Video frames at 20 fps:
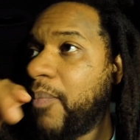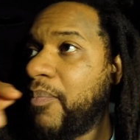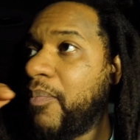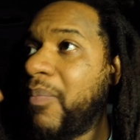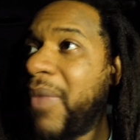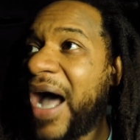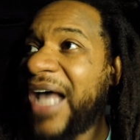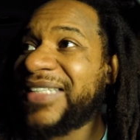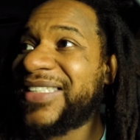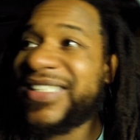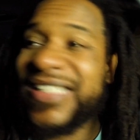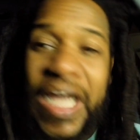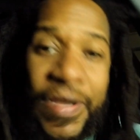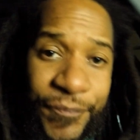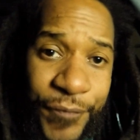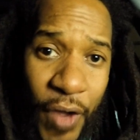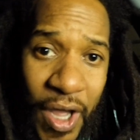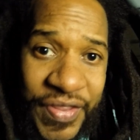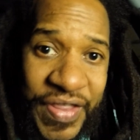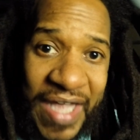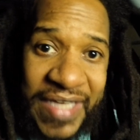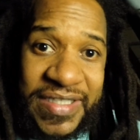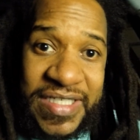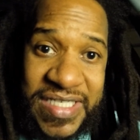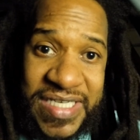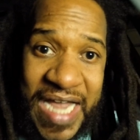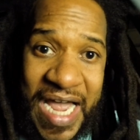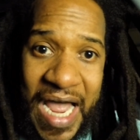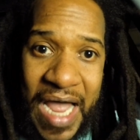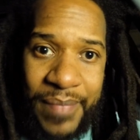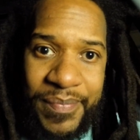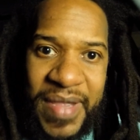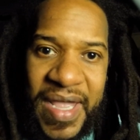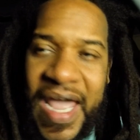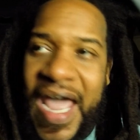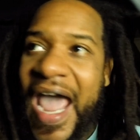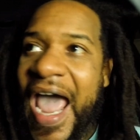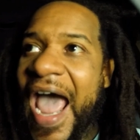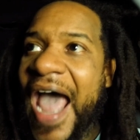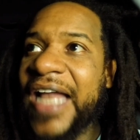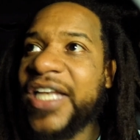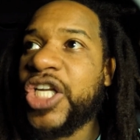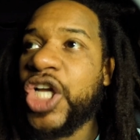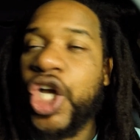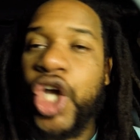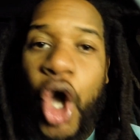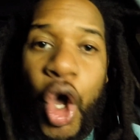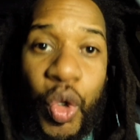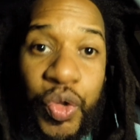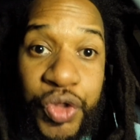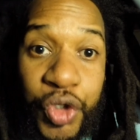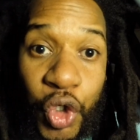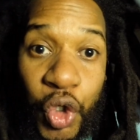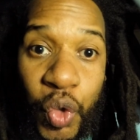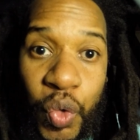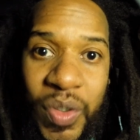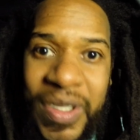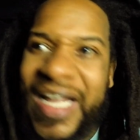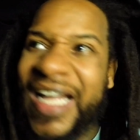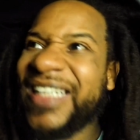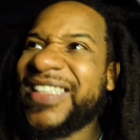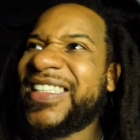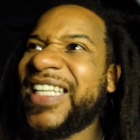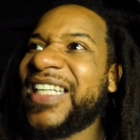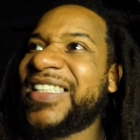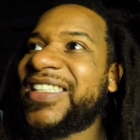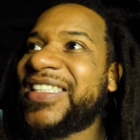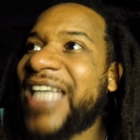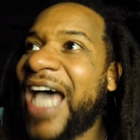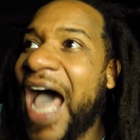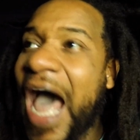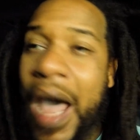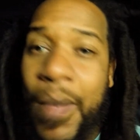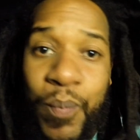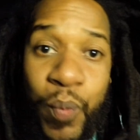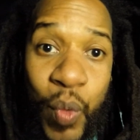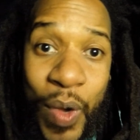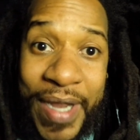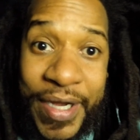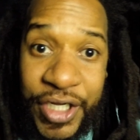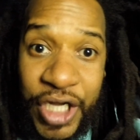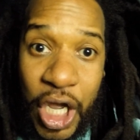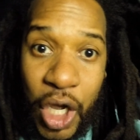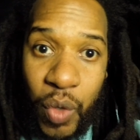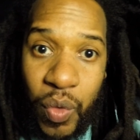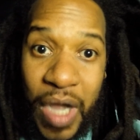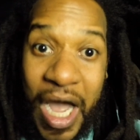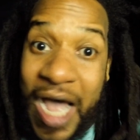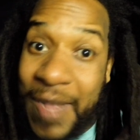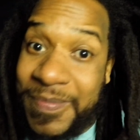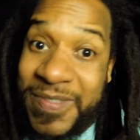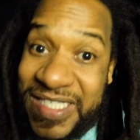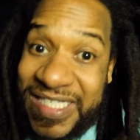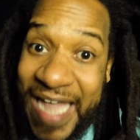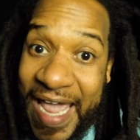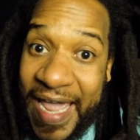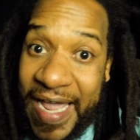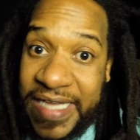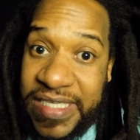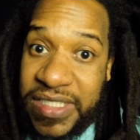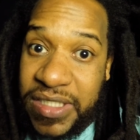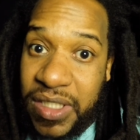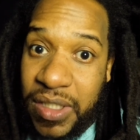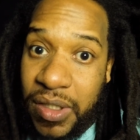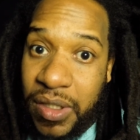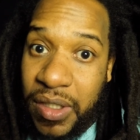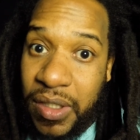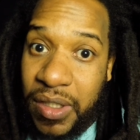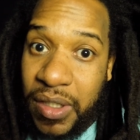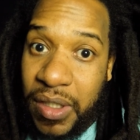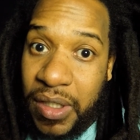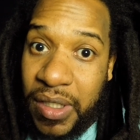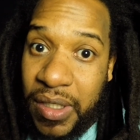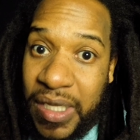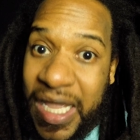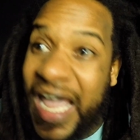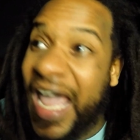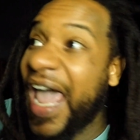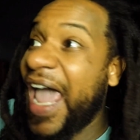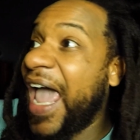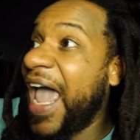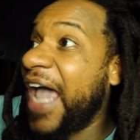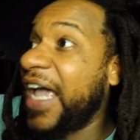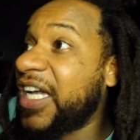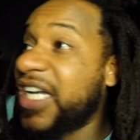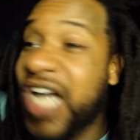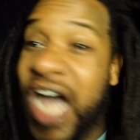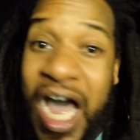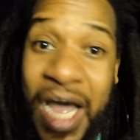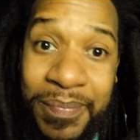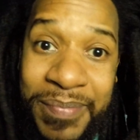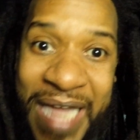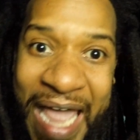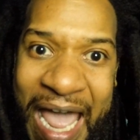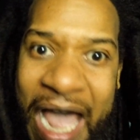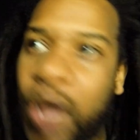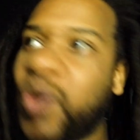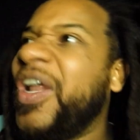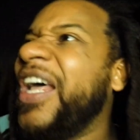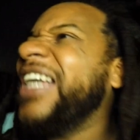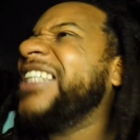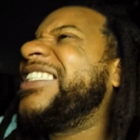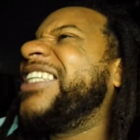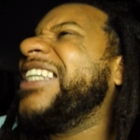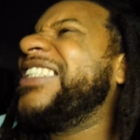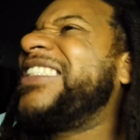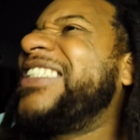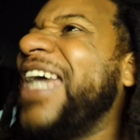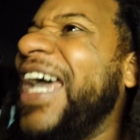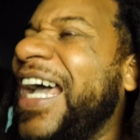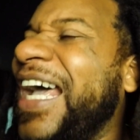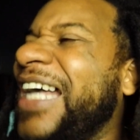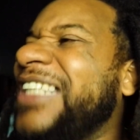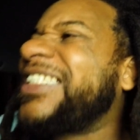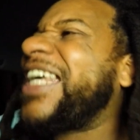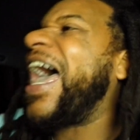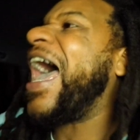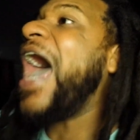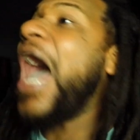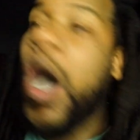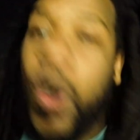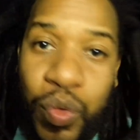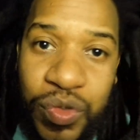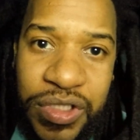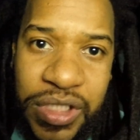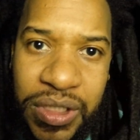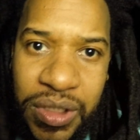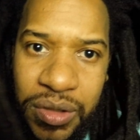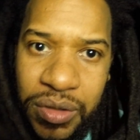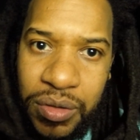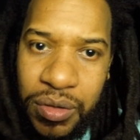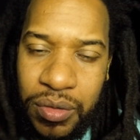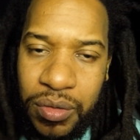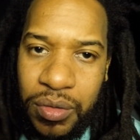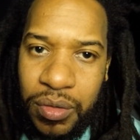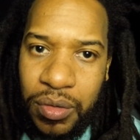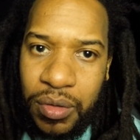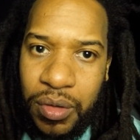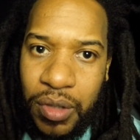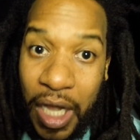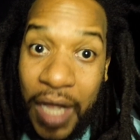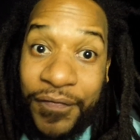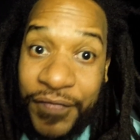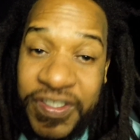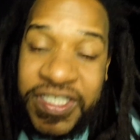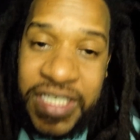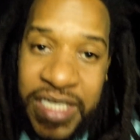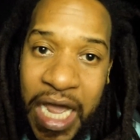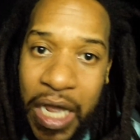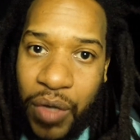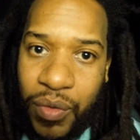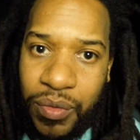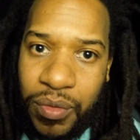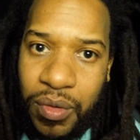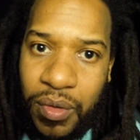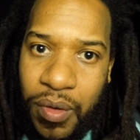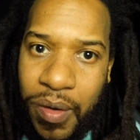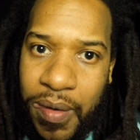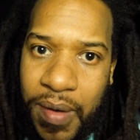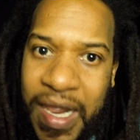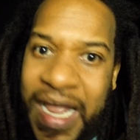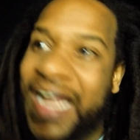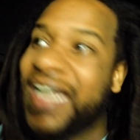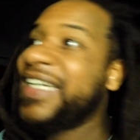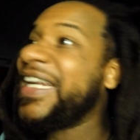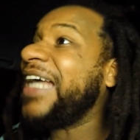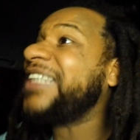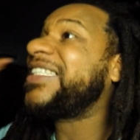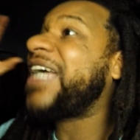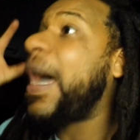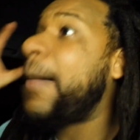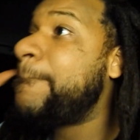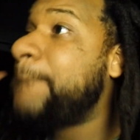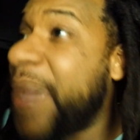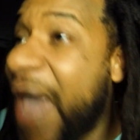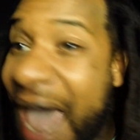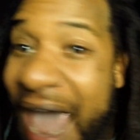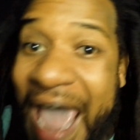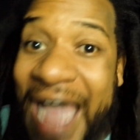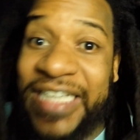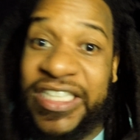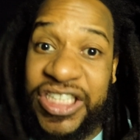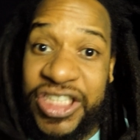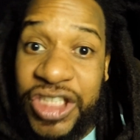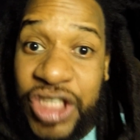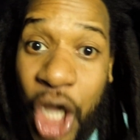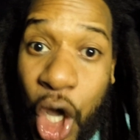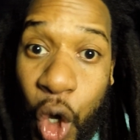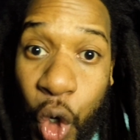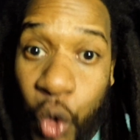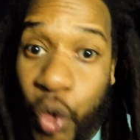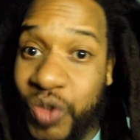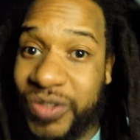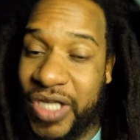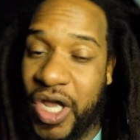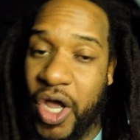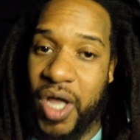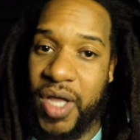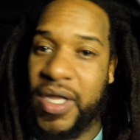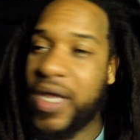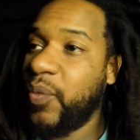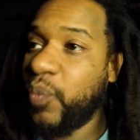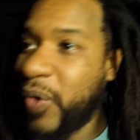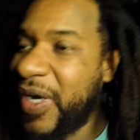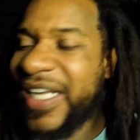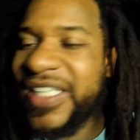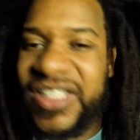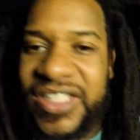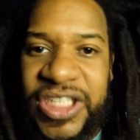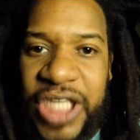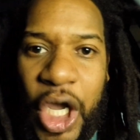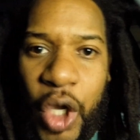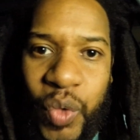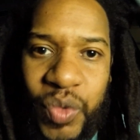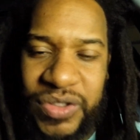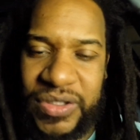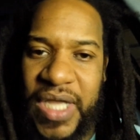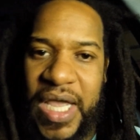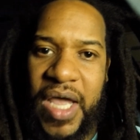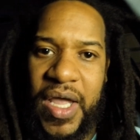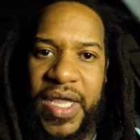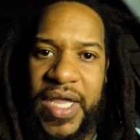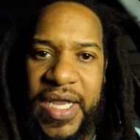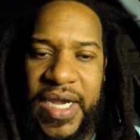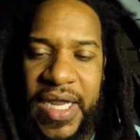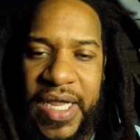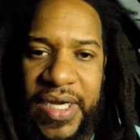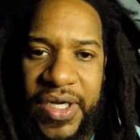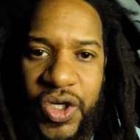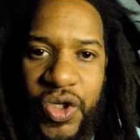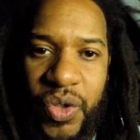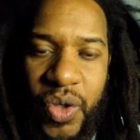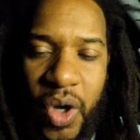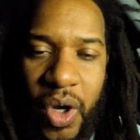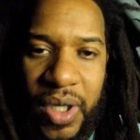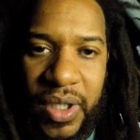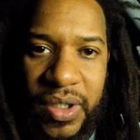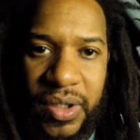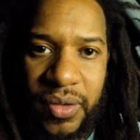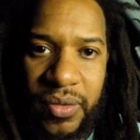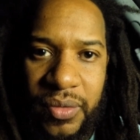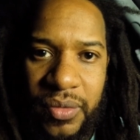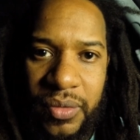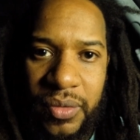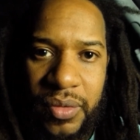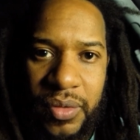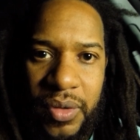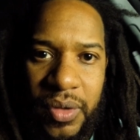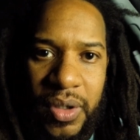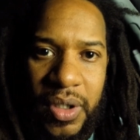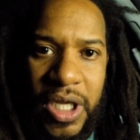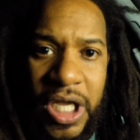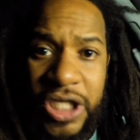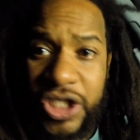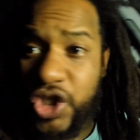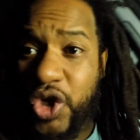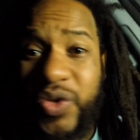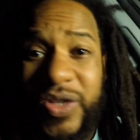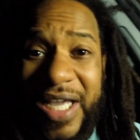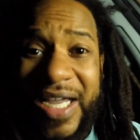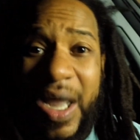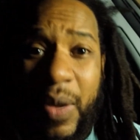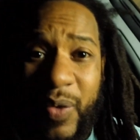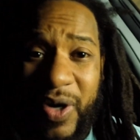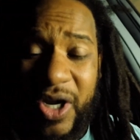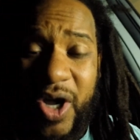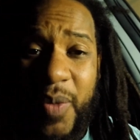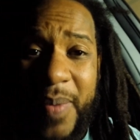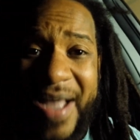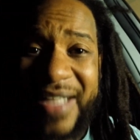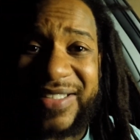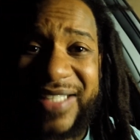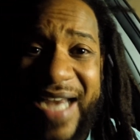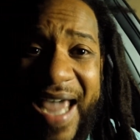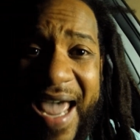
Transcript: my stepfather at the time had to go through the top window upstairs and come down to dig us out of the snow. That's how bad snows are when it snows in New York. So you think I want to go back to